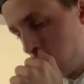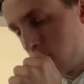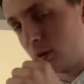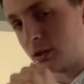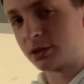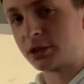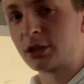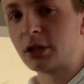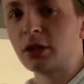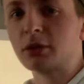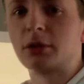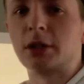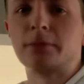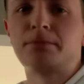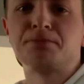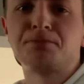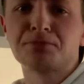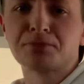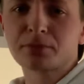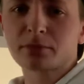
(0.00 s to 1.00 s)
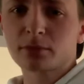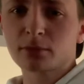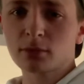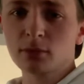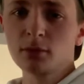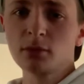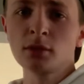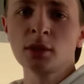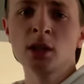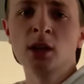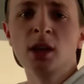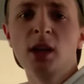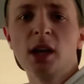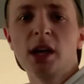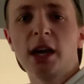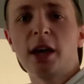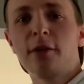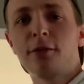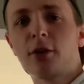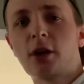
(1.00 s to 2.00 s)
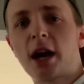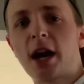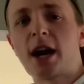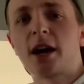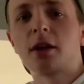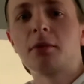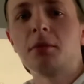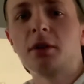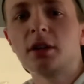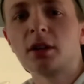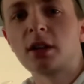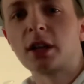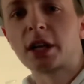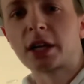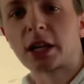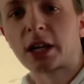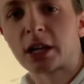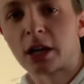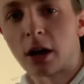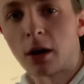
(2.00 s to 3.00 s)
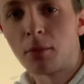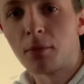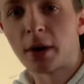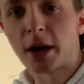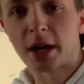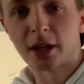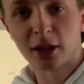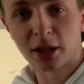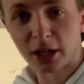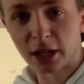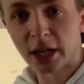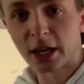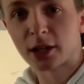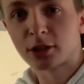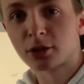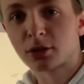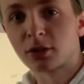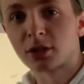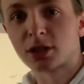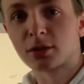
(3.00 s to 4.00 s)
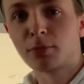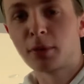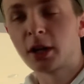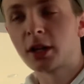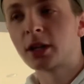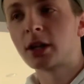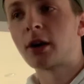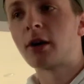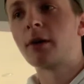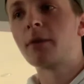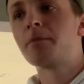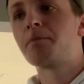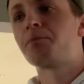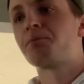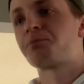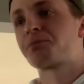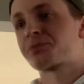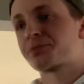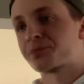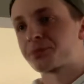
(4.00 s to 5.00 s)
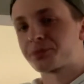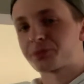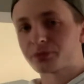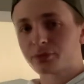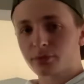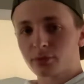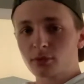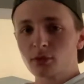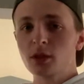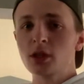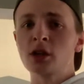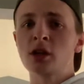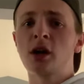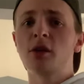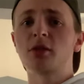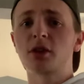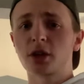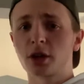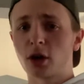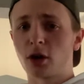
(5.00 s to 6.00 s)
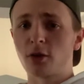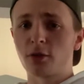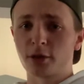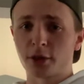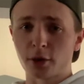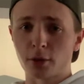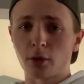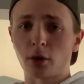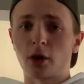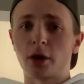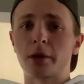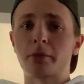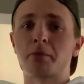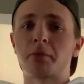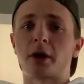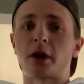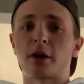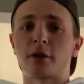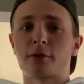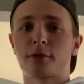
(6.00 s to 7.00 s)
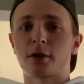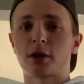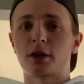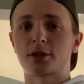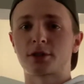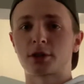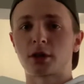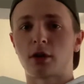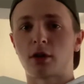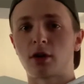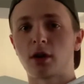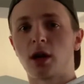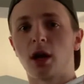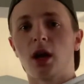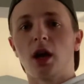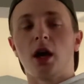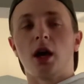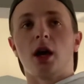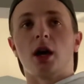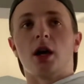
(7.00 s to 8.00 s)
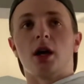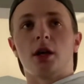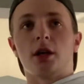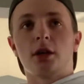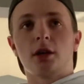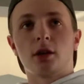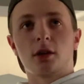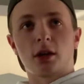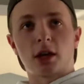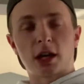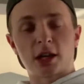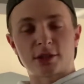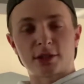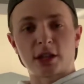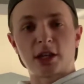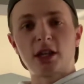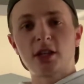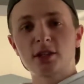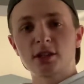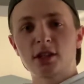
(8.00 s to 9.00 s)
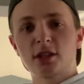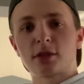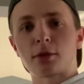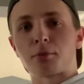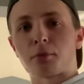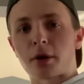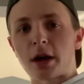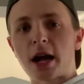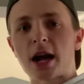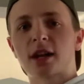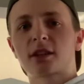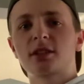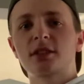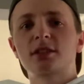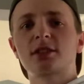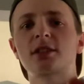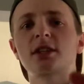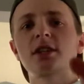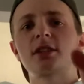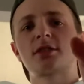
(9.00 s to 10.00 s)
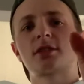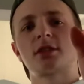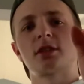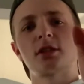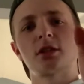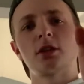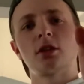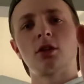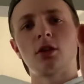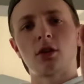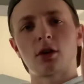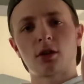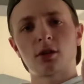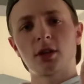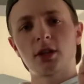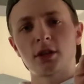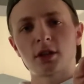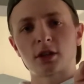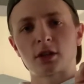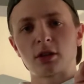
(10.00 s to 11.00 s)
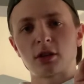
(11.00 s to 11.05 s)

excuse me. If you add them into like a comeback, like an actual spit note, I'm gonna go over the rolling part first. So it's easy to practice this. Learning